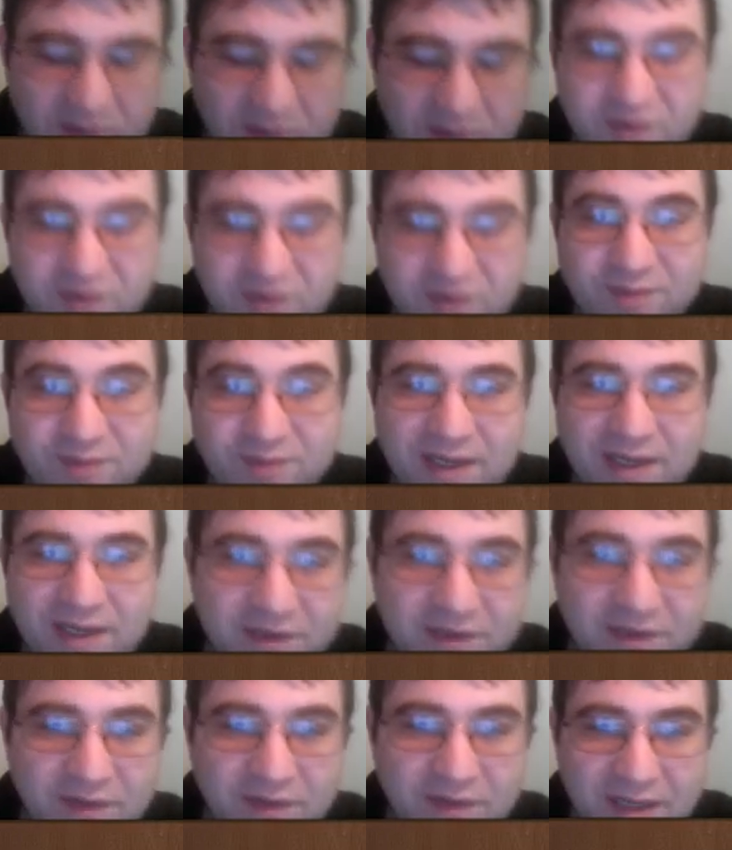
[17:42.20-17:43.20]
Notice black
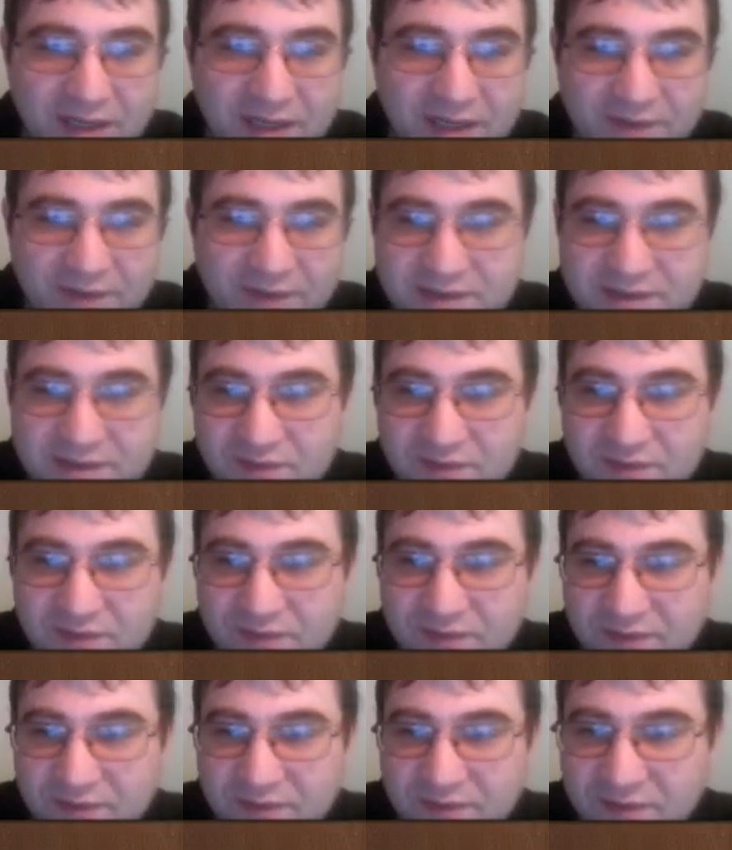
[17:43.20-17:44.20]
has a lot of activity
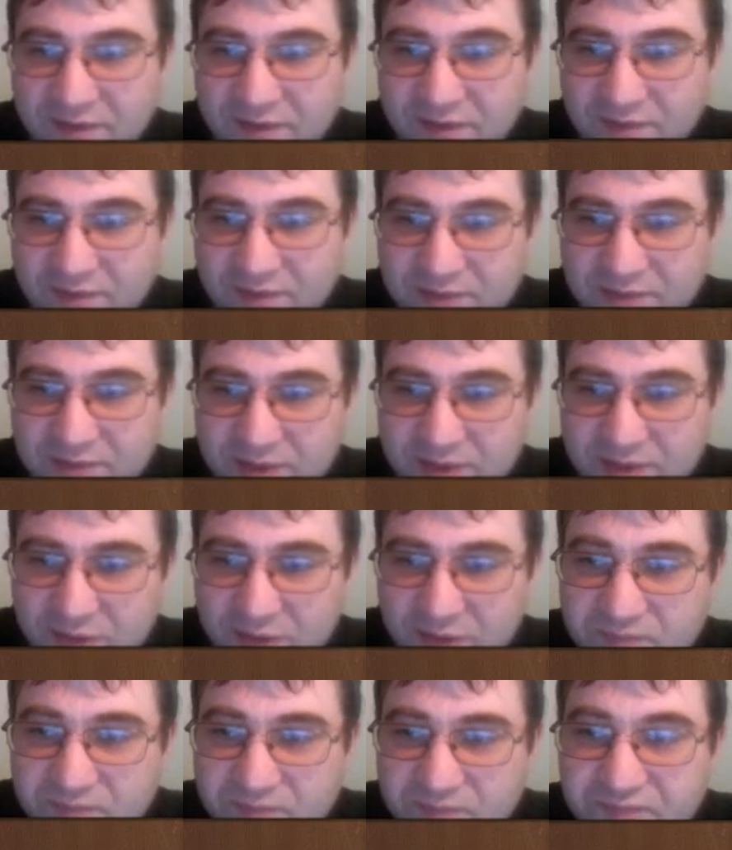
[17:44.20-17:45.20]
for his
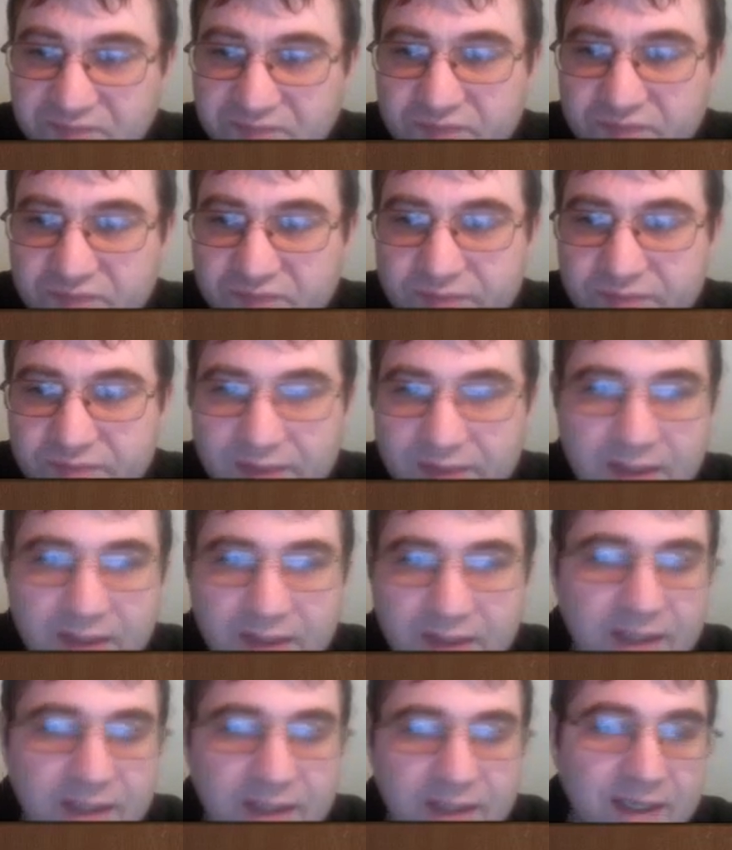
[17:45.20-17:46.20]
material.
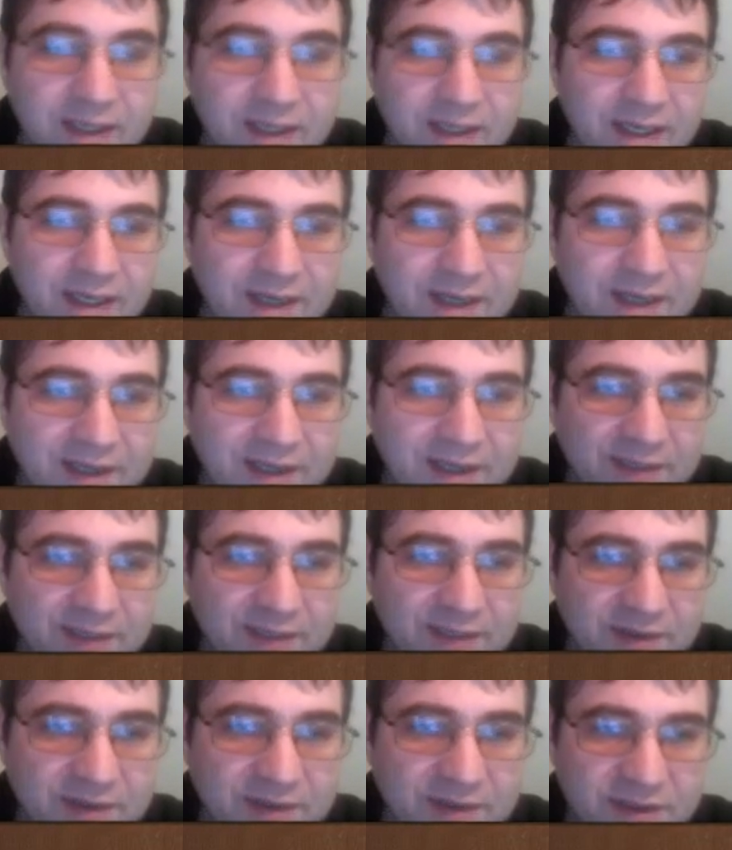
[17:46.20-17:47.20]
And that game
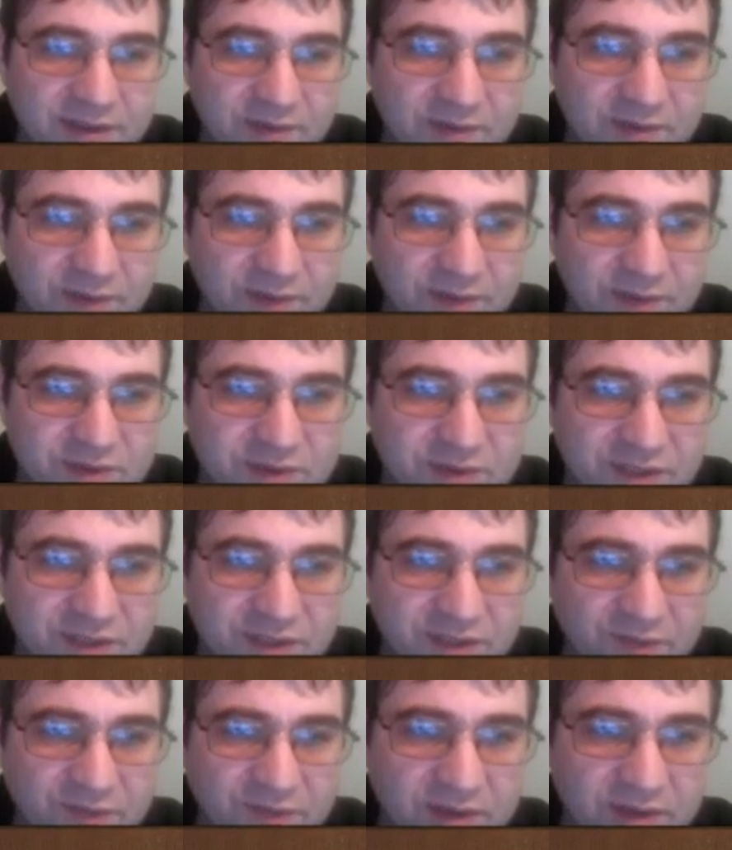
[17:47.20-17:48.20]
continued with
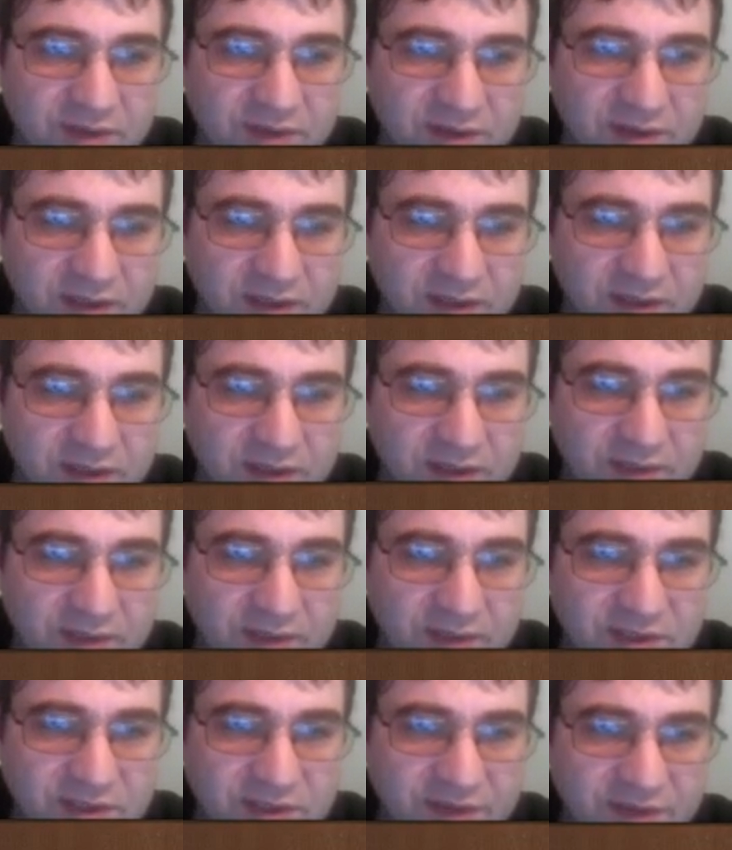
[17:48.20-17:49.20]
g4,
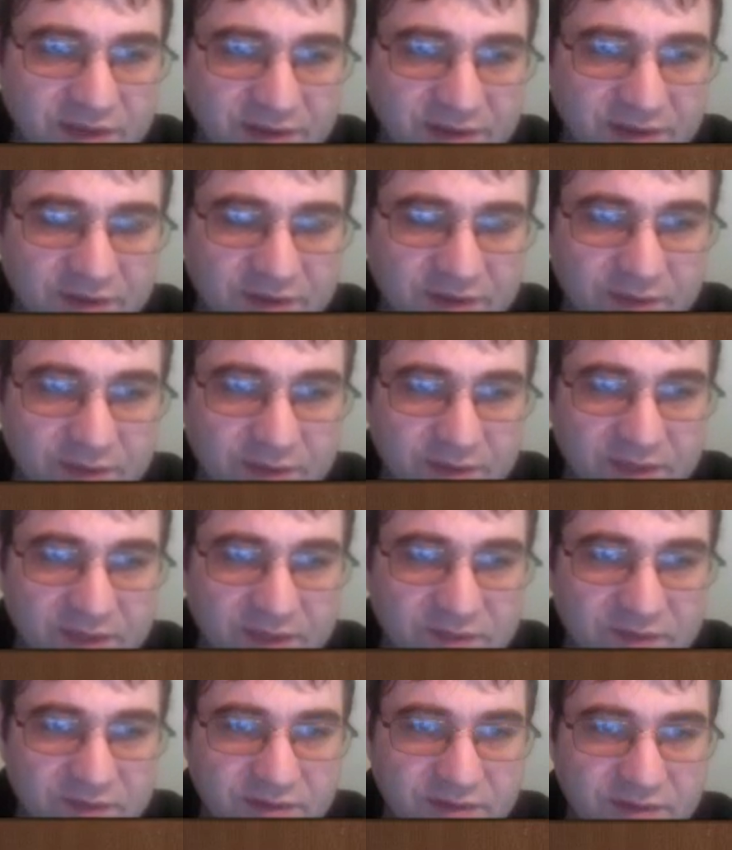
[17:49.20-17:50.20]
queen g6, queen
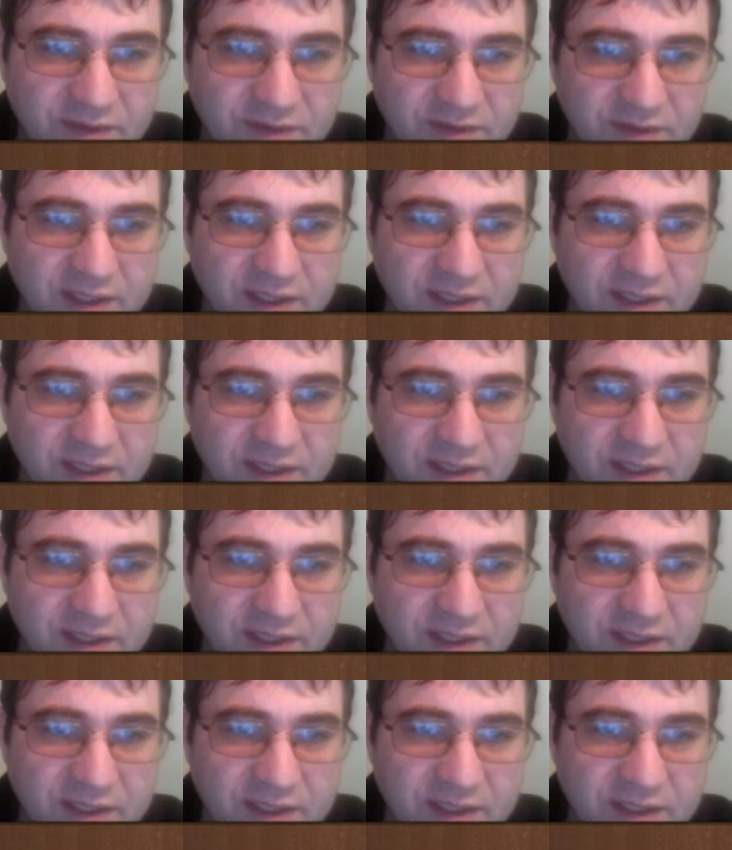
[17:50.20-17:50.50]
f2,